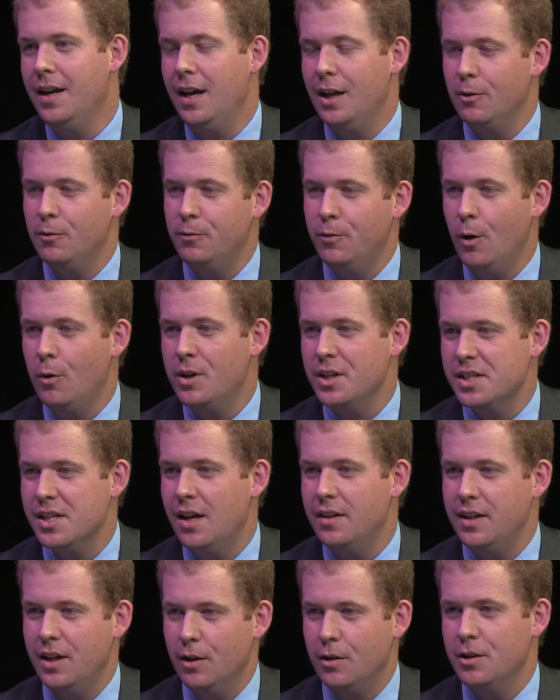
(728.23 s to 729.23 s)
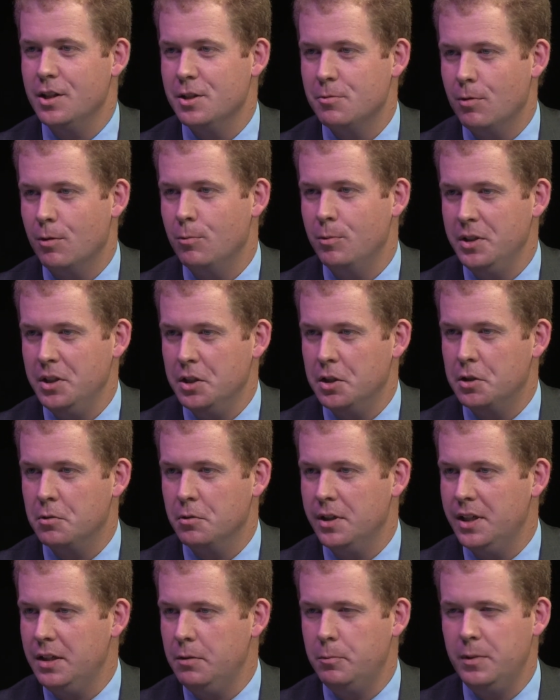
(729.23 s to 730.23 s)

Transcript: and focus on the areas where we agree,